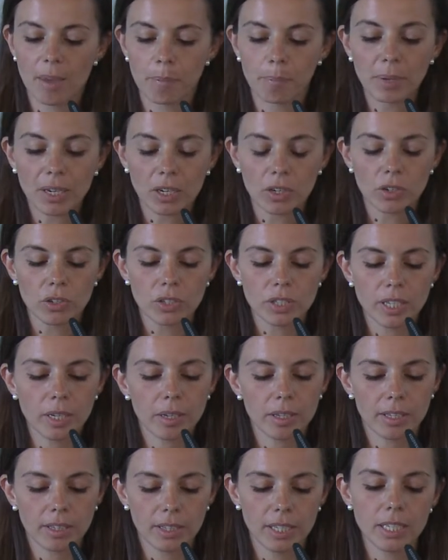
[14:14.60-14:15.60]
Because
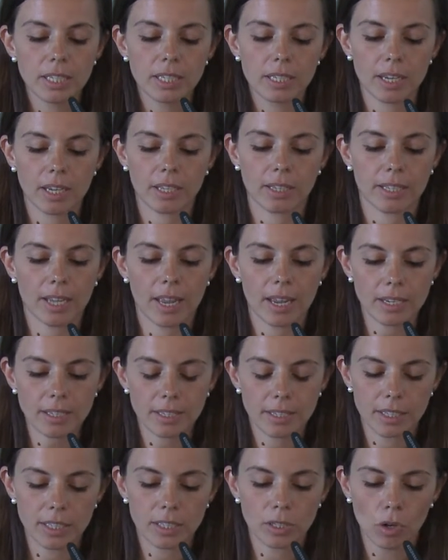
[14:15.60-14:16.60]
this
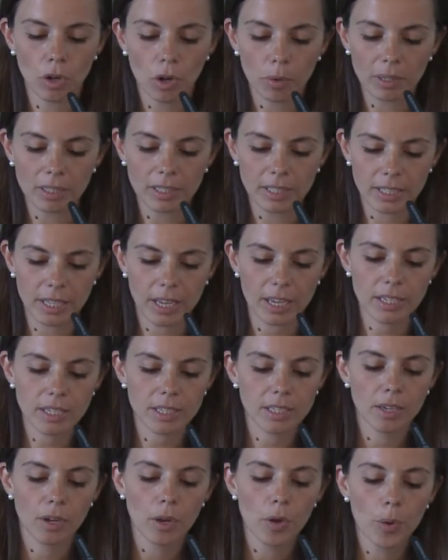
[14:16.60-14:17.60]
global
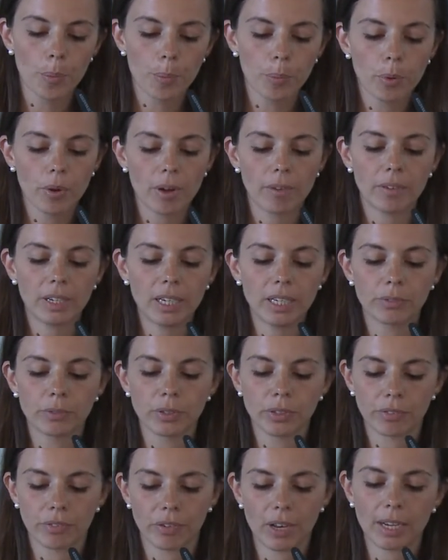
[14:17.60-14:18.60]
test, probably
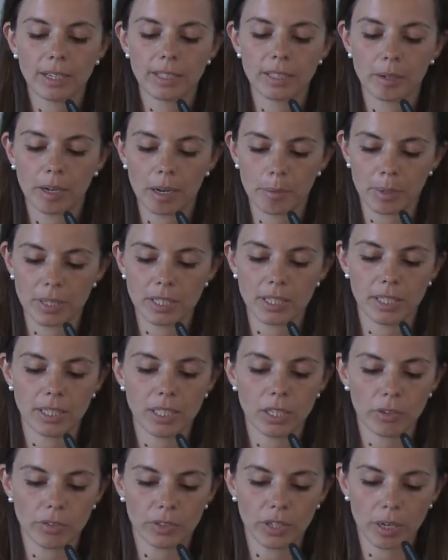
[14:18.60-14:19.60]
reflect the
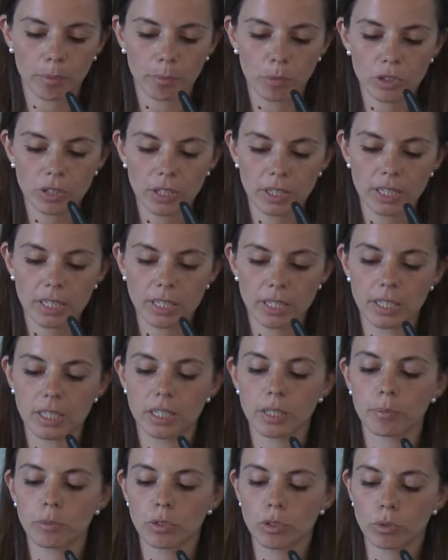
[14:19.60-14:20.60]
capacity of the hemostatic
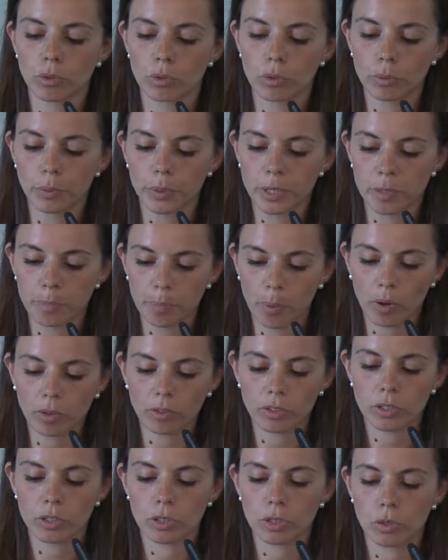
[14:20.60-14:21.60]
system to
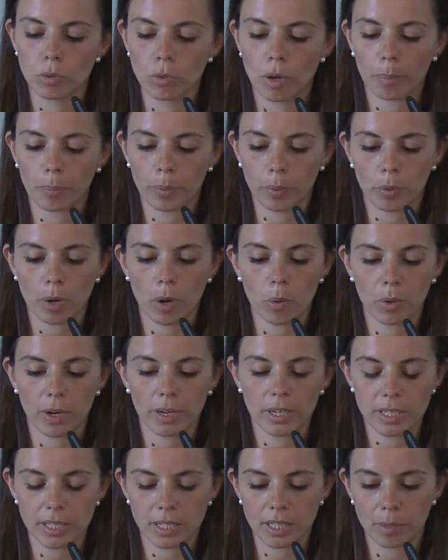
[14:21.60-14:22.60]
respond to a
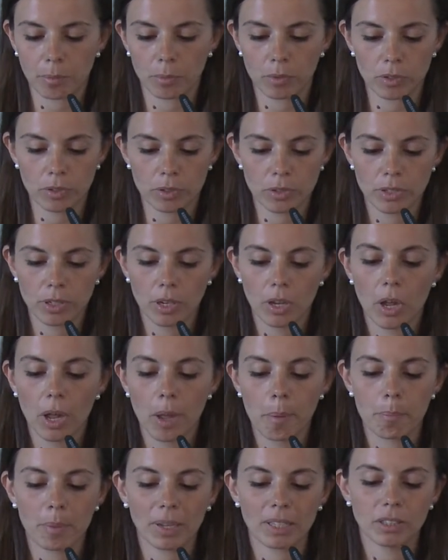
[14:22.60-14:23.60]
procoagulant stimulus,
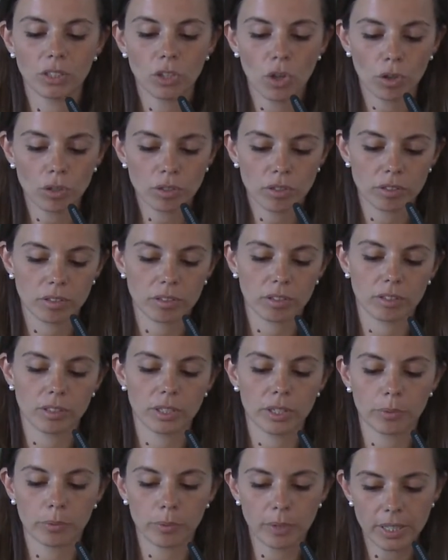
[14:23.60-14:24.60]
but not
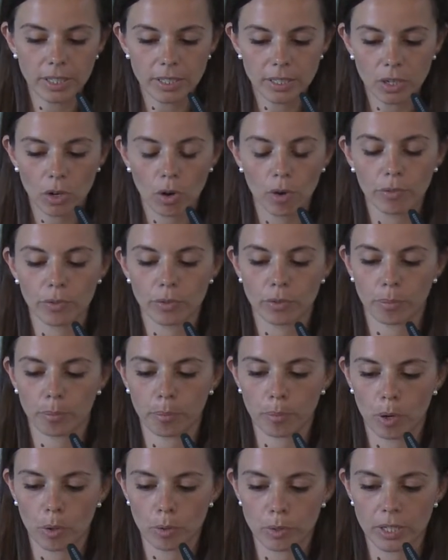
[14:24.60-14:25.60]
the risk of
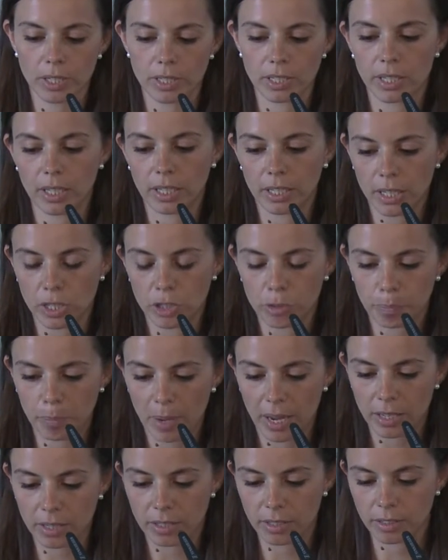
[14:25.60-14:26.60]
thrombosis in each
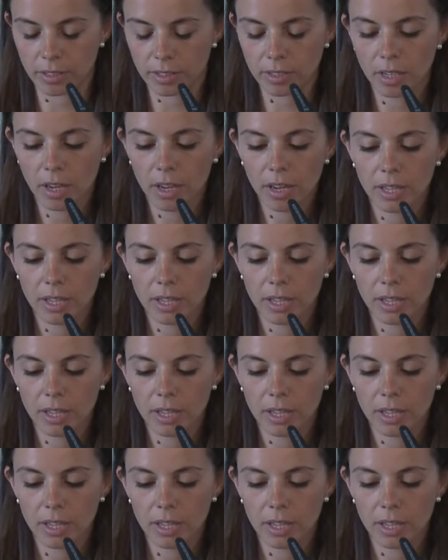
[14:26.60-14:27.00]
patient.